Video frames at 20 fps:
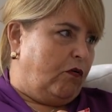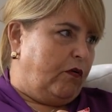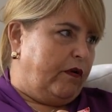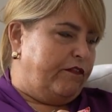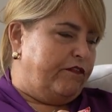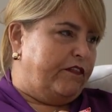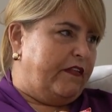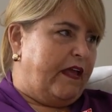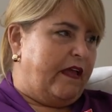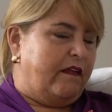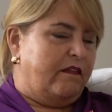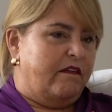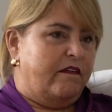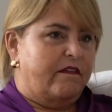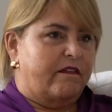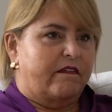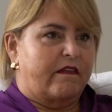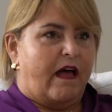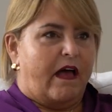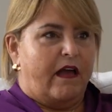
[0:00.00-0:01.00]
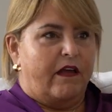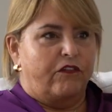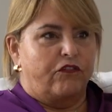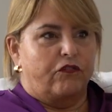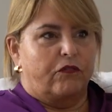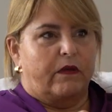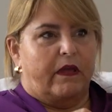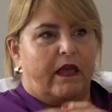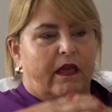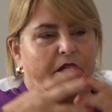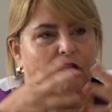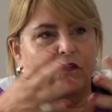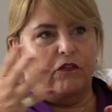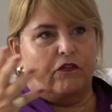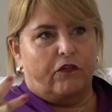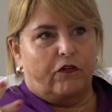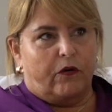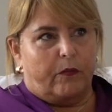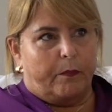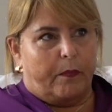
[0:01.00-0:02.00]
if they decide to
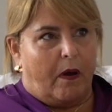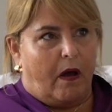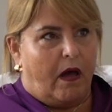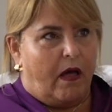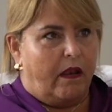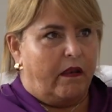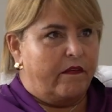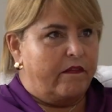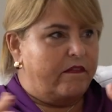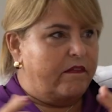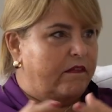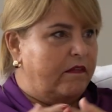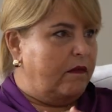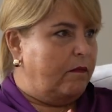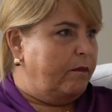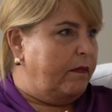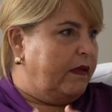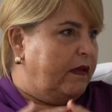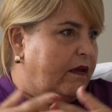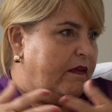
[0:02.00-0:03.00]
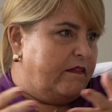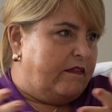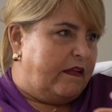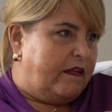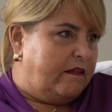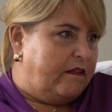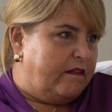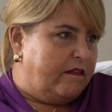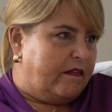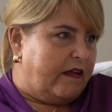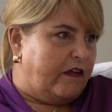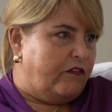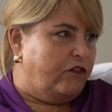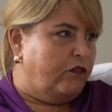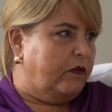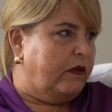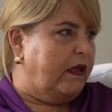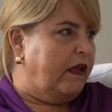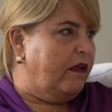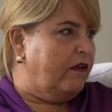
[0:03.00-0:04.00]
cancel your policy because they decide to
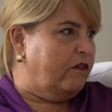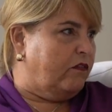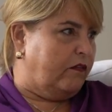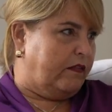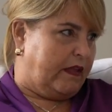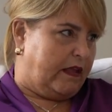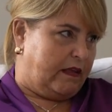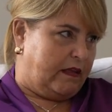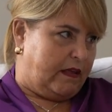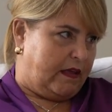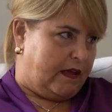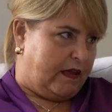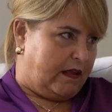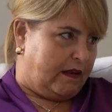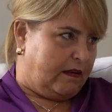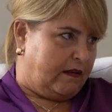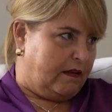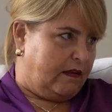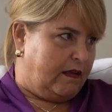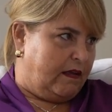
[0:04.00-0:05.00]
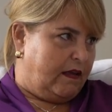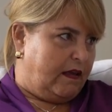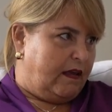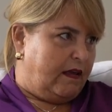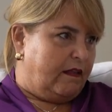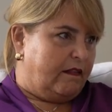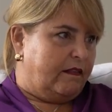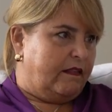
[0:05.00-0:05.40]
cancel, they can. Mm-hmm.